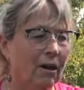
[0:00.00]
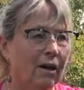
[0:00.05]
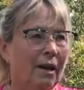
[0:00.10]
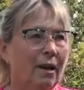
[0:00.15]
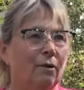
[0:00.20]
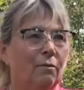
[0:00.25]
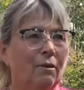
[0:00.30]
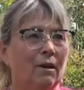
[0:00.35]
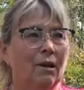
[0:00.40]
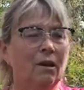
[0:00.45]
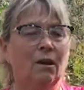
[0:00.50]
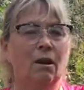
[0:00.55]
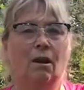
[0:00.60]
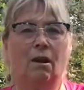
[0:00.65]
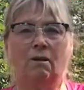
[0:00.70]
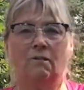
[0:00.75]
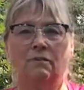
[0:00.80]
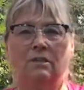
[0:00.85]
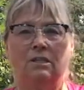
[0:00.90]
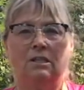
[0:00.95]
out and
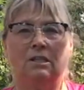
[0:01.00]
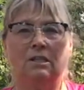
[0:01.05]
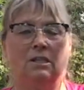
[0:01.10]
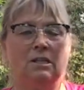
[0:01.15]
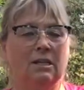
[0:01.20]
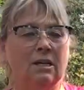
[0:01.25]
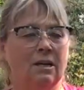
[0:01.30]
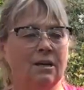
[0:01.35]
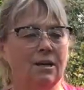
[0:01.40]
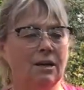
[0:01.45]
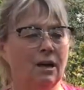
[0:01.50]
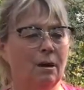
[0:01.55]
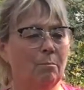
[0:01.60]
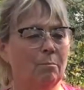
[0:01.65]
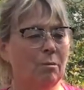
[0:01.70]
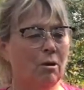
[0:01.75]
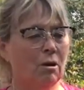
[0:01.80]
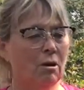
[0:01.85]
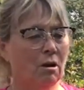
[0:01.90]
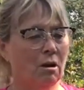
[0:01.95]
harvested a
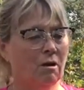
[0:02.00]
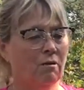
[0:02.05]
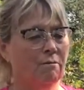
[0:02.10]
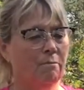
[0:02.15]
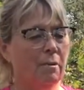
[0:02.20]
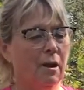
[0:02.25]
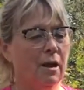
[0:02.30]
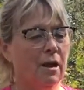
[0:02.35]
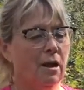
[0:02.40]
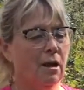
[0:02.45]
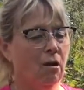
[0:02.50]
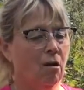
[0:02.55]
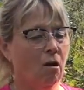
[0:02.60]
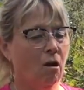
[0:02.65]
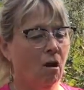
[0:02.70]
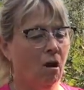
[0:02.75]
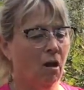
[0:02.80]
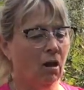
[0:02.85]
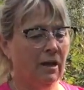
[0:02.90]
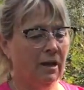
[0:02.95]
number of my
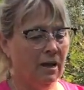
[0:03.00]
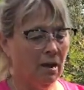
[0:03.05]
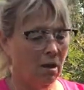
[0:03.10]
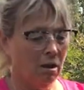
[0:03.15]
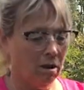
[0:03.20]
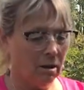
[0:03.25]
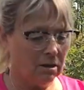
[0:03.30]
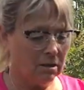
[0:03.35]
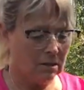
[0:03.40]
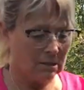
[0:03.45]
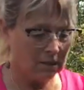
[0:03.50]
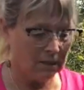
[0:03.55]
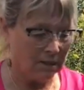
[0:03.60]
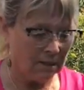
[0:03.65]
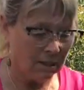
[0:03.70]
hollyhocks.